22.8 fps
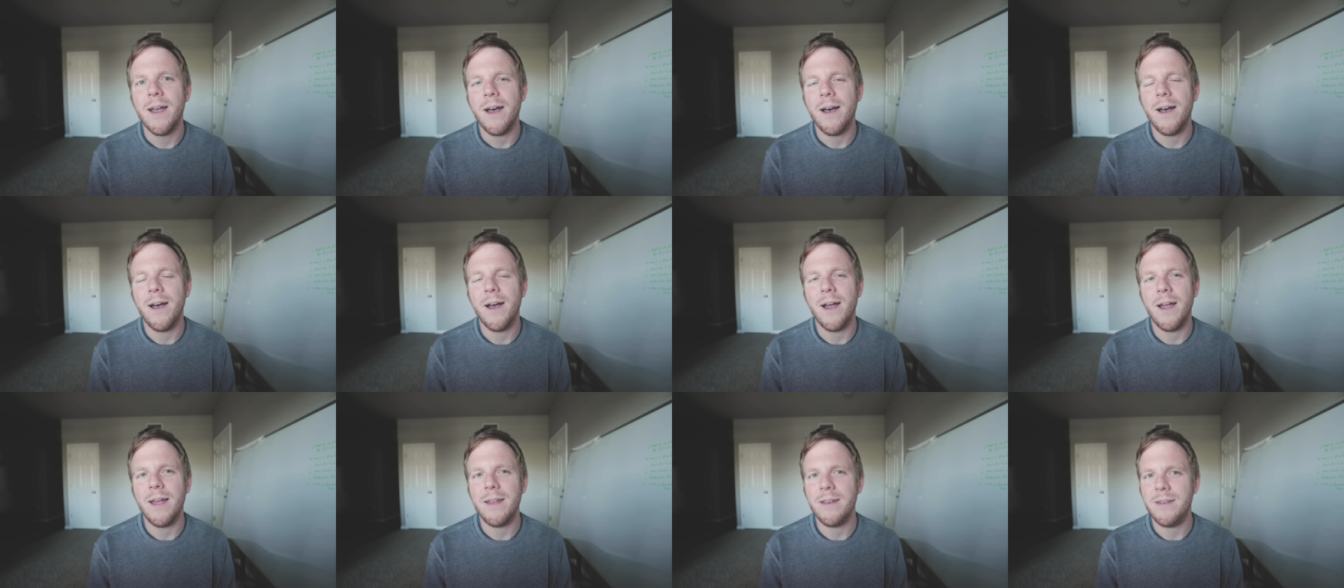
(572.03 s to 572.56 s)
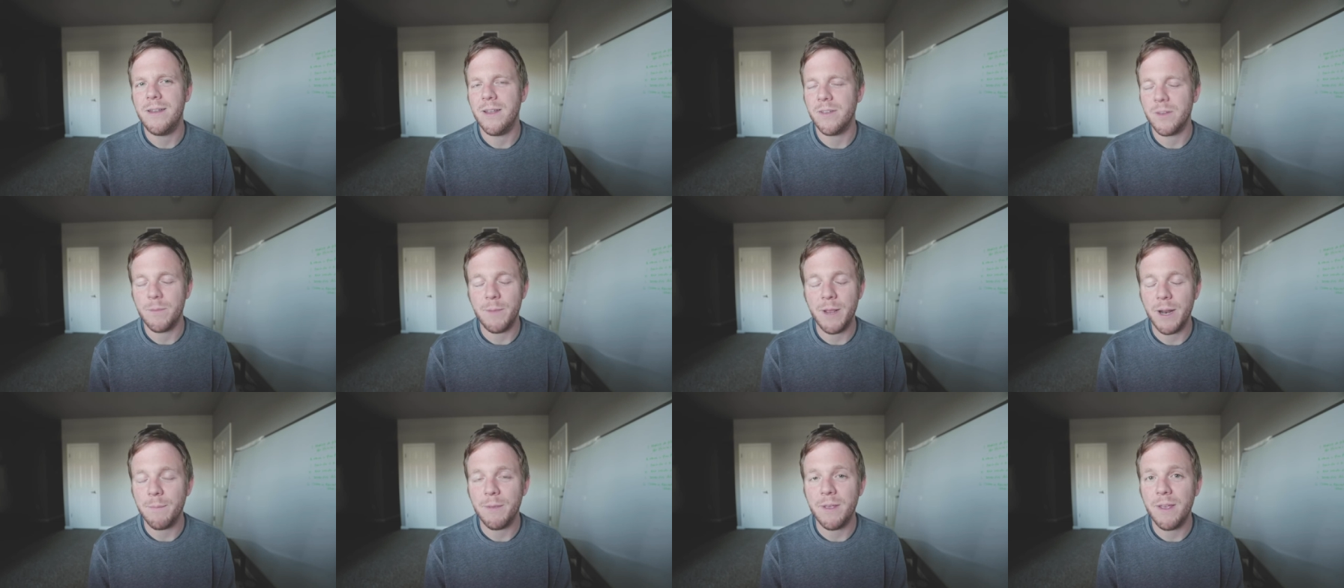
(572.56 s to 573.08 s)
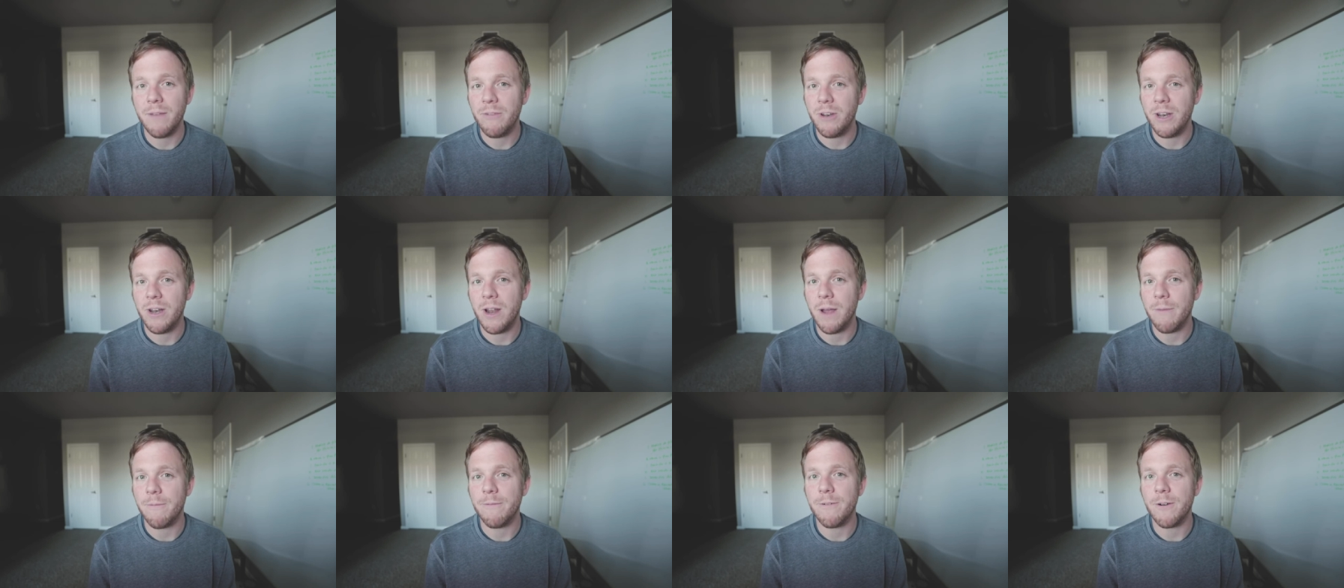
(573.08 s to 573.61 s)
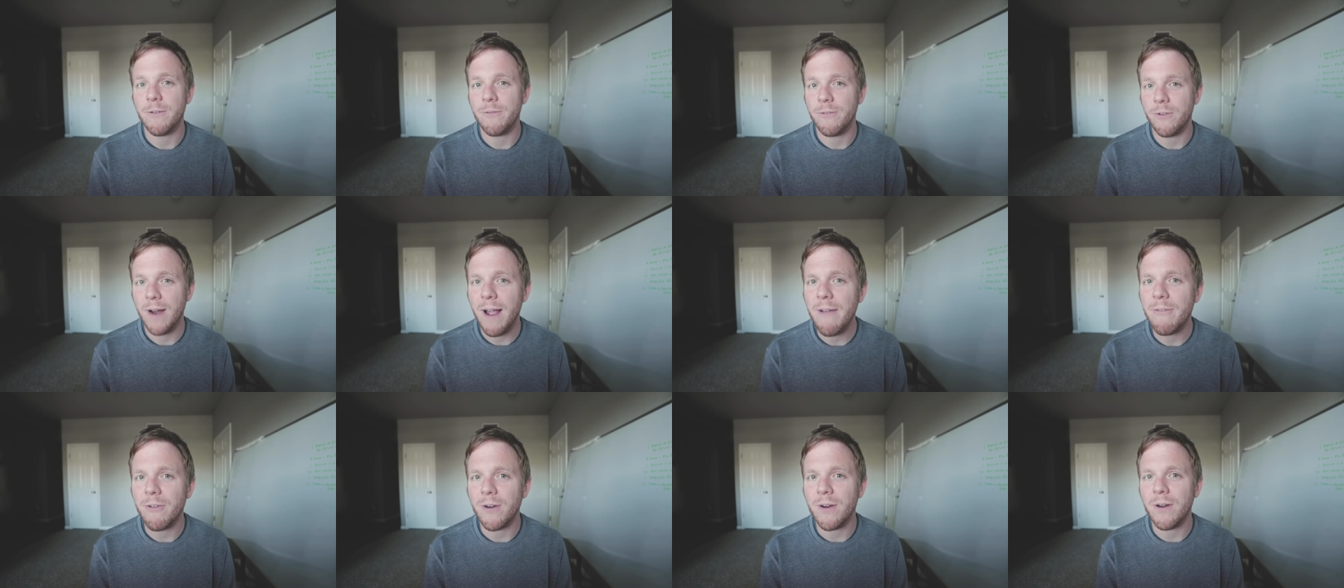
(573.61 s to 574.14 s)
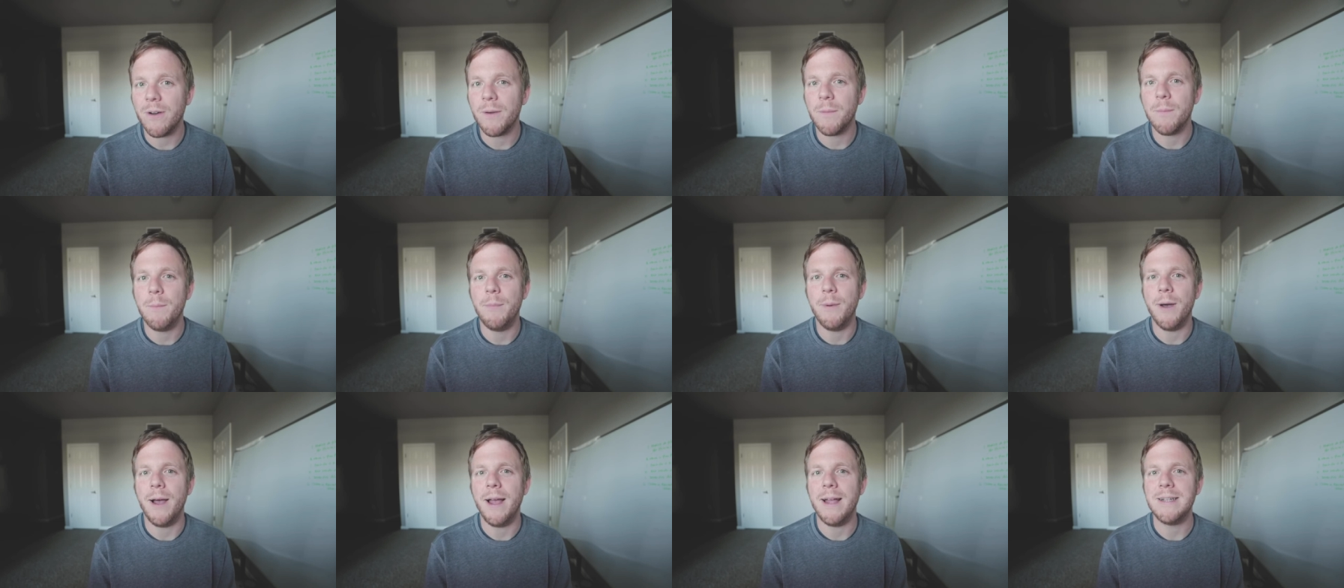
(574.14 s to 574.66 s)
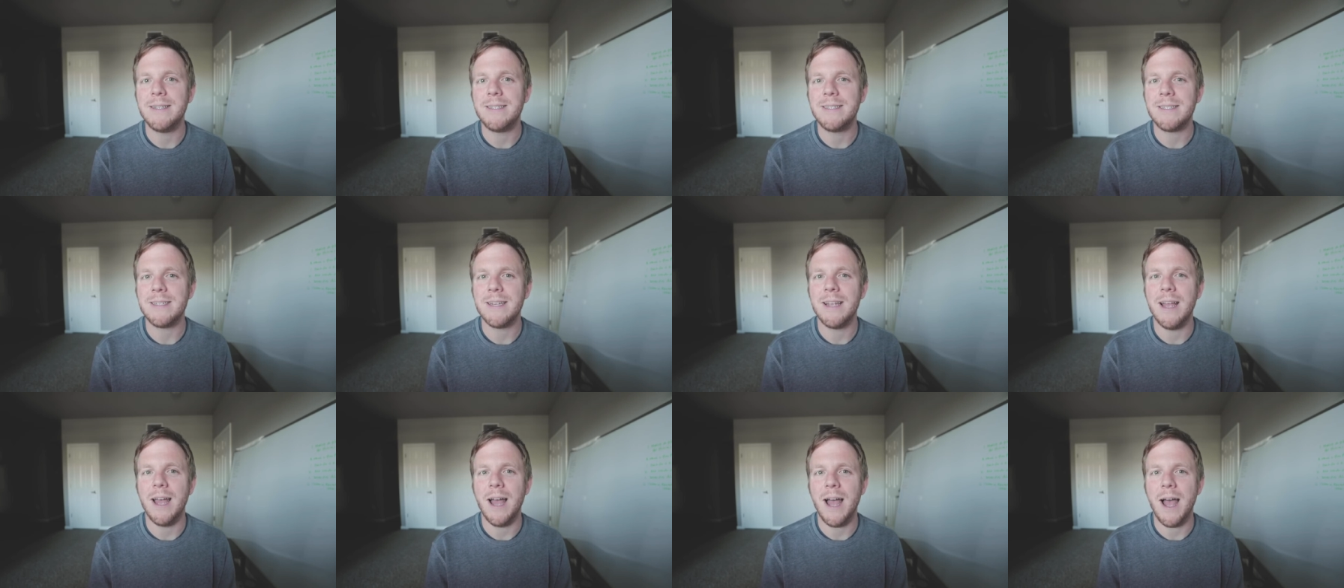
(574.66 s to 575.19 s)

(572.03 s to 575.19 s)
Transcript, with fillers: Uh, it doesn't mean I'm giving it up for forever, but